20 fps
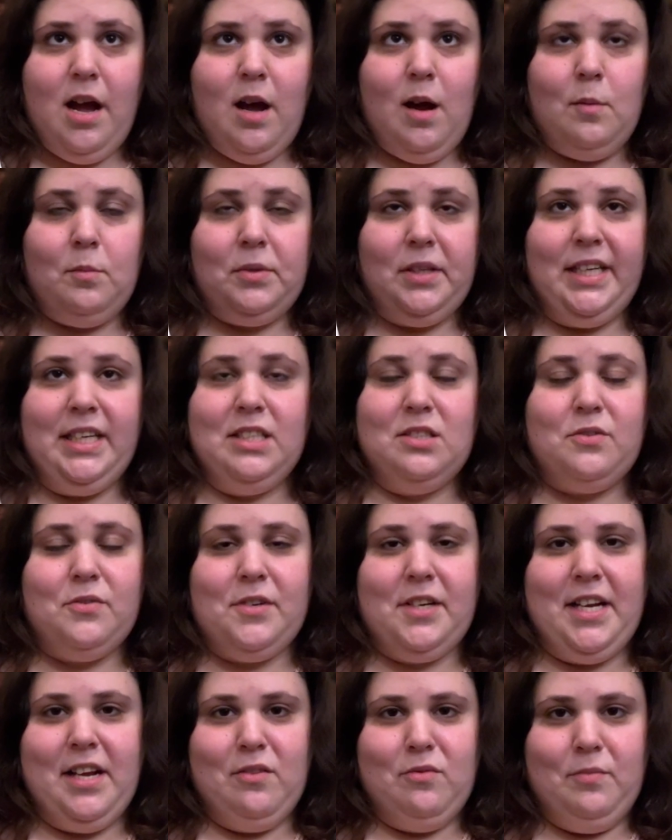Please
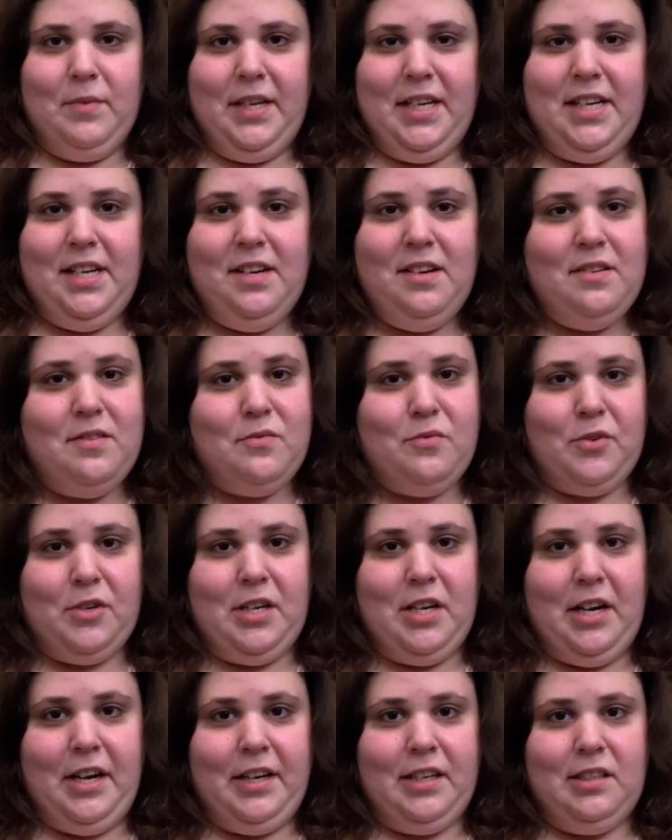forgive me for
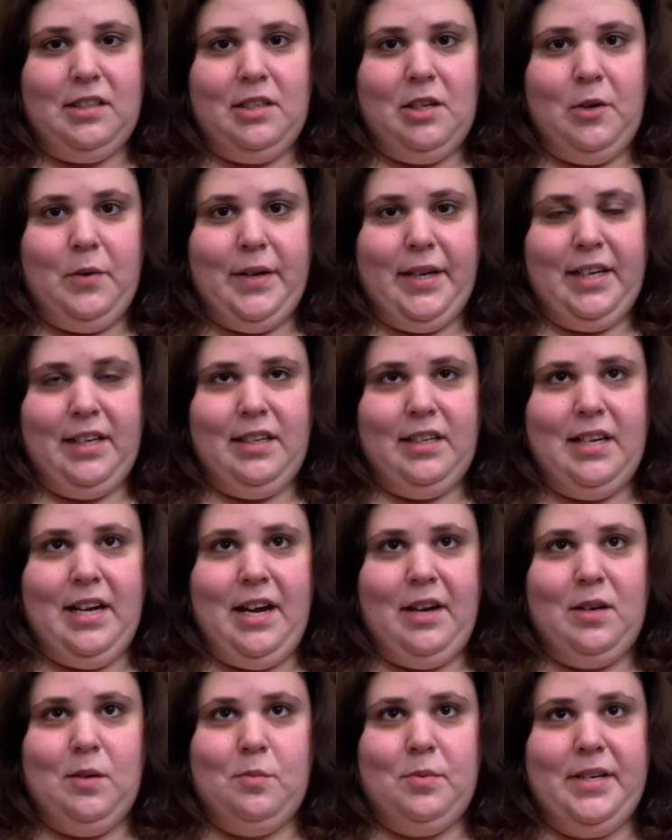not knowing how
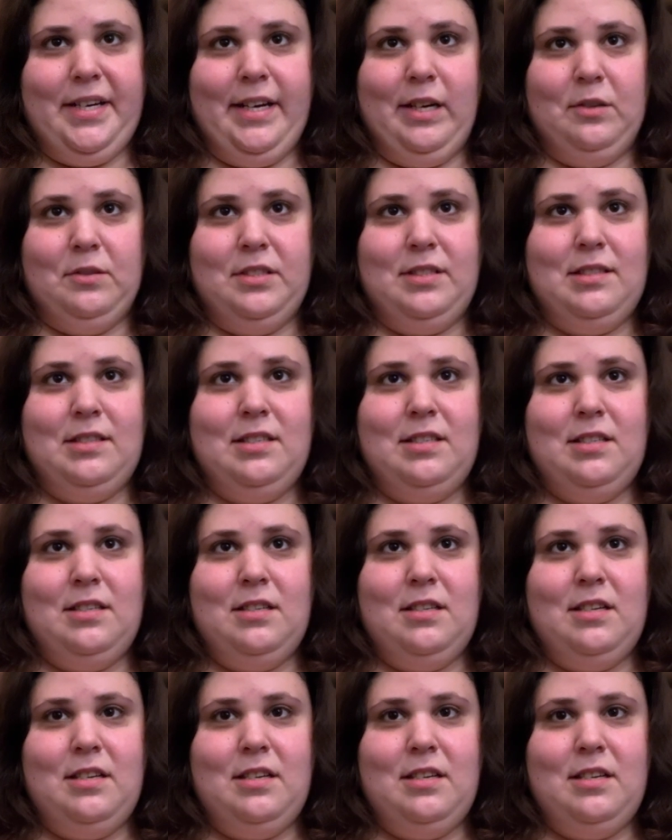to pronounce